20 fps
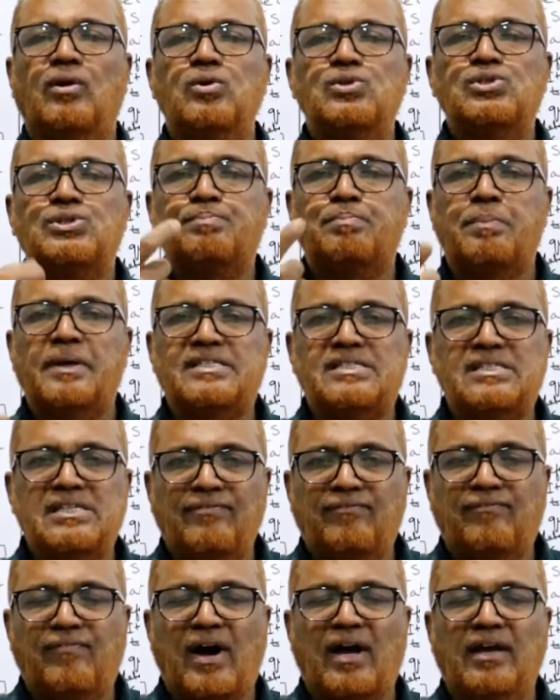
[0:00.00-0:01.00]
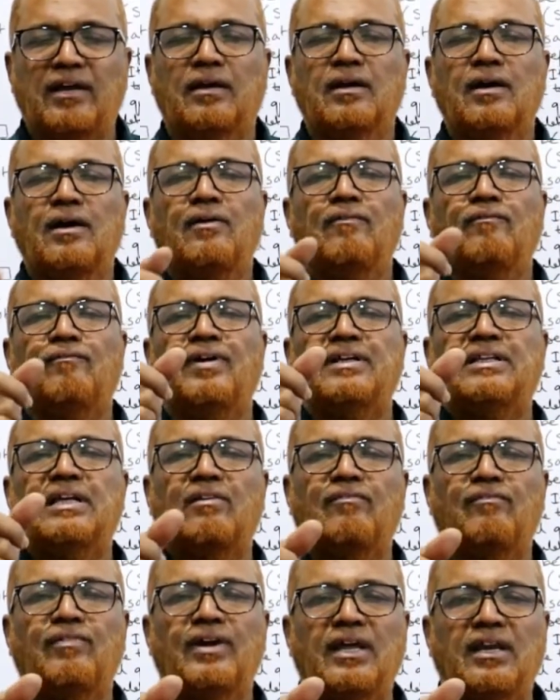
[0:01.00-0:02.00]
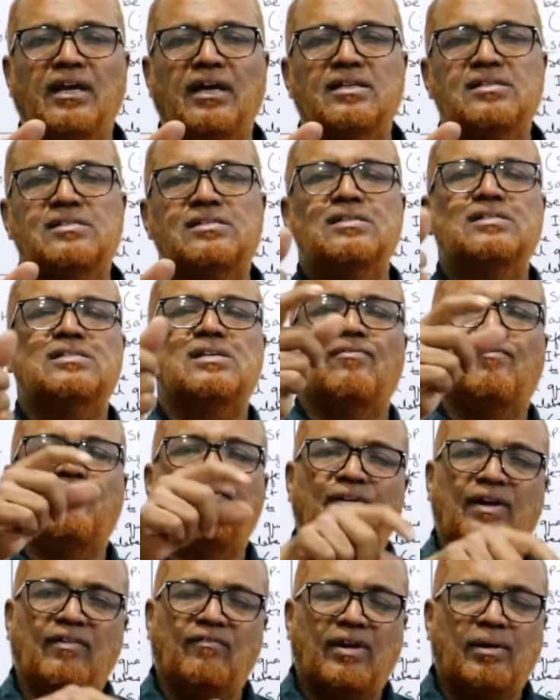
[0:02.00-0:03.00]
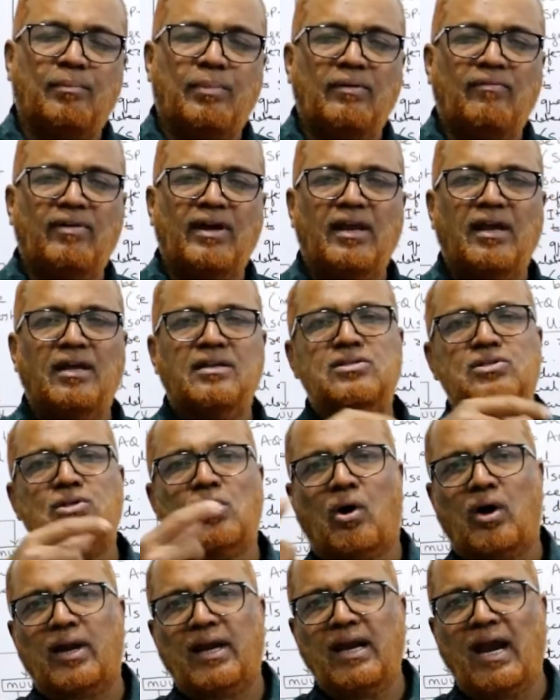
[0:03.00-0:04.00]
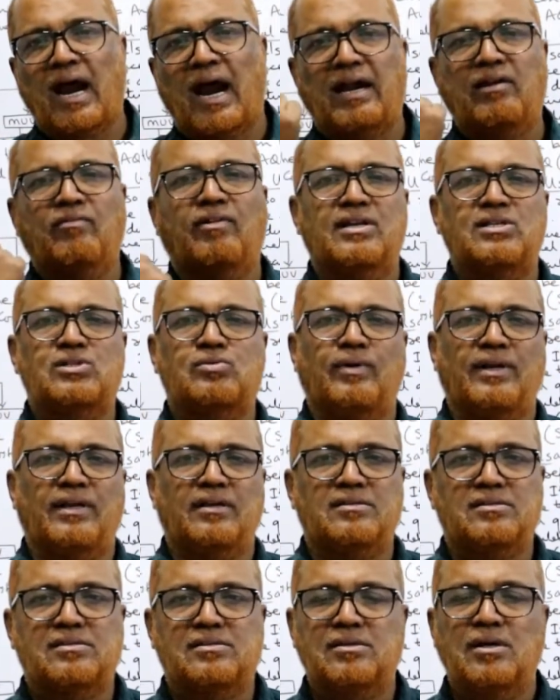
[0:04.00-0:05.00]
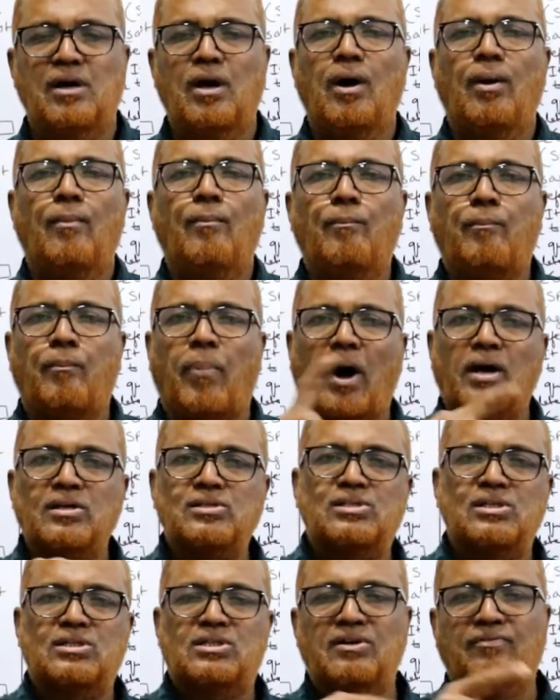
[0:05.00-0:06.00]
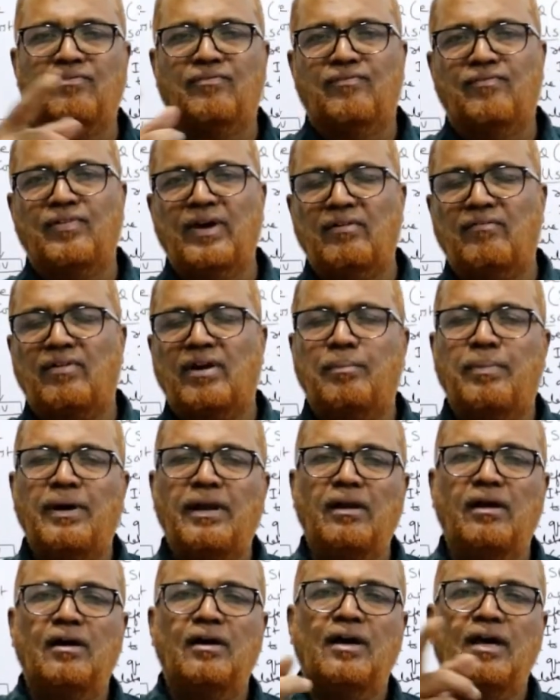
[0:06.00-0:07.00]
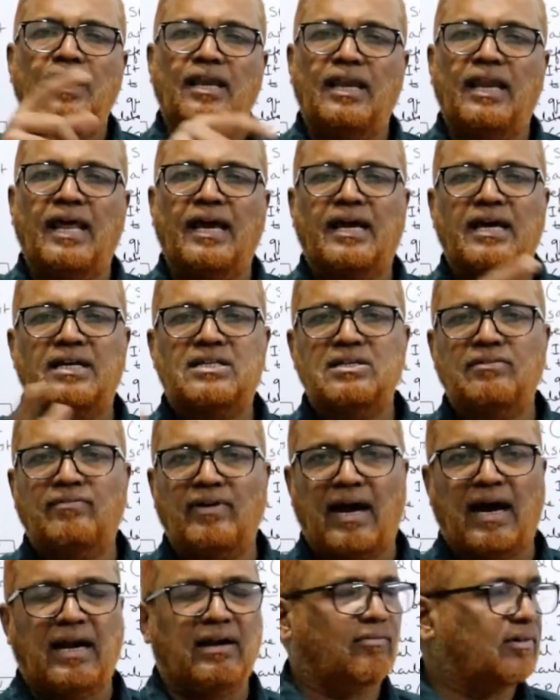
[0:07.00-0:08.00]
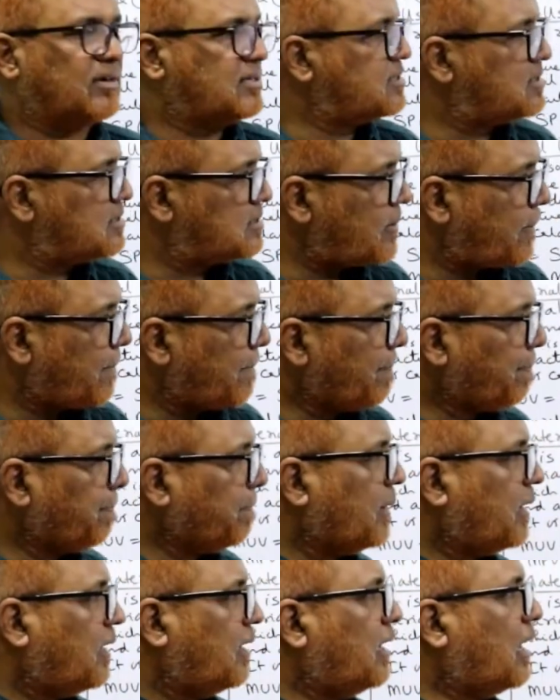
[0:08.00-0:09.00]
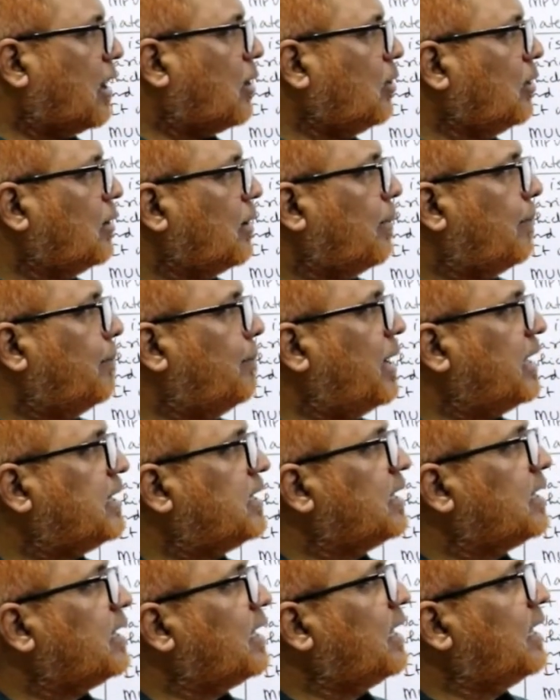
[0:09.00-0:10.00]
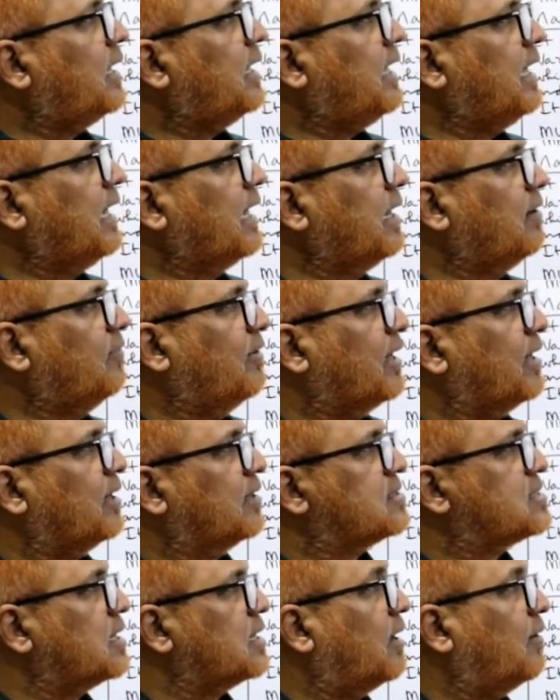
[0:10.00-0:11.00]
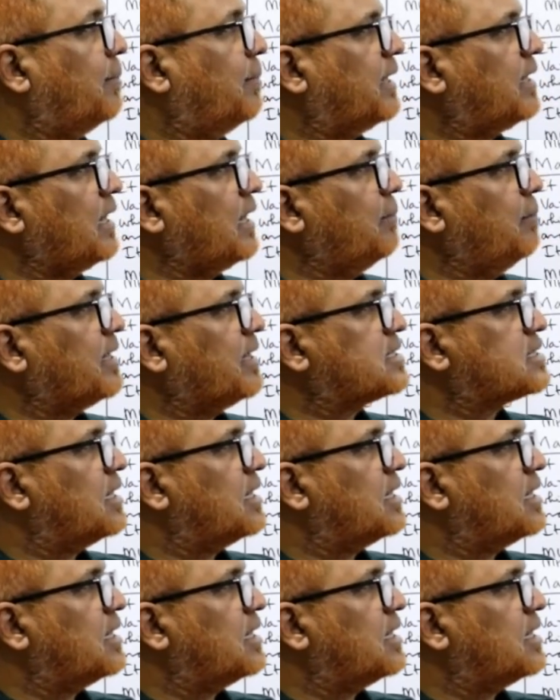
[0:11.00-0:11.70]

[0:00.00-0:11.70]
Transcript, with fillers: we have to specify whether variance is a favorable variance or an adverse variance. Positive, favorable, negative, adverse. Now, material yield variance, labor